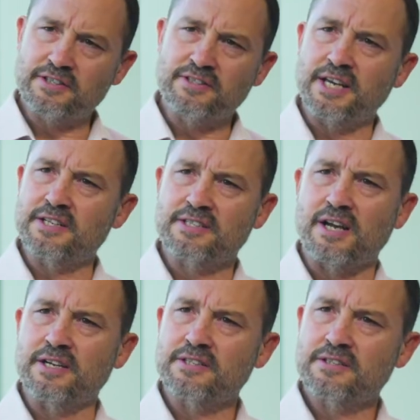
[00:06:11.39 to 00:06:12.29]
is data
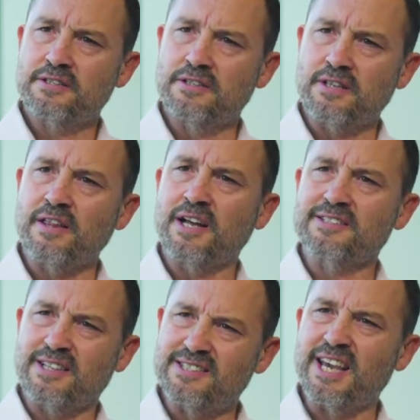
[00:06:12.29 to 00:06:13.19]
science. That's
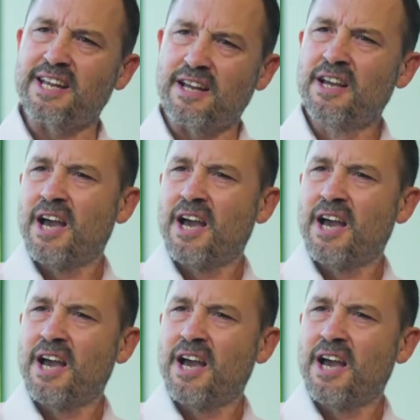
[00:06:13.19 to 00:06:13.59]
that data.